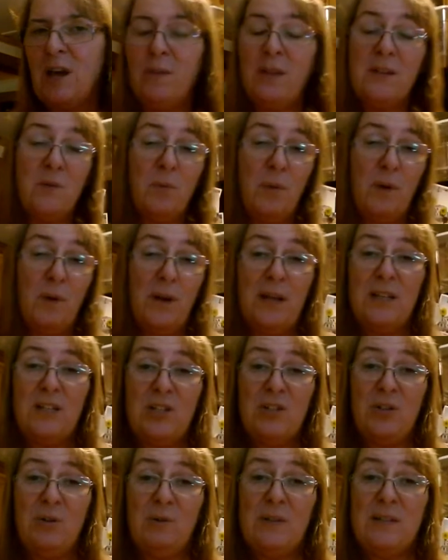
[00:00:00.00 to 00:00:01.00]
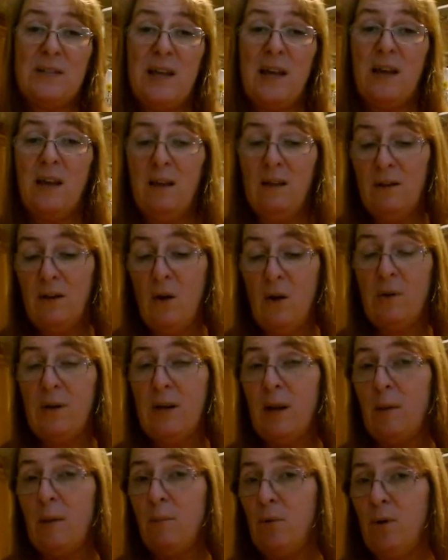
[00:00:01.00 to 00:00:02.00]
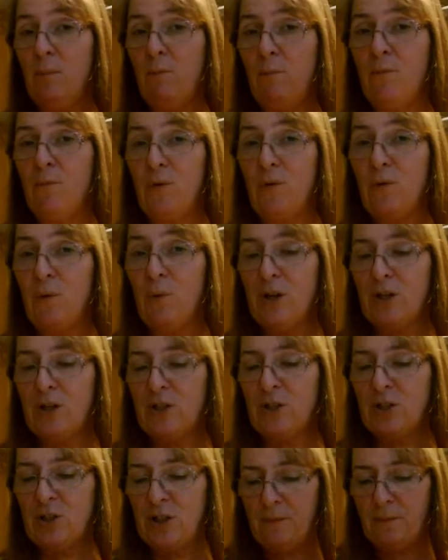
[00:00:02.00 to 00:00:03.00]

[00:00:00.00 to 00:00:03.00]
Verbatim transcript: that's what I do is I go and I put them through the washer.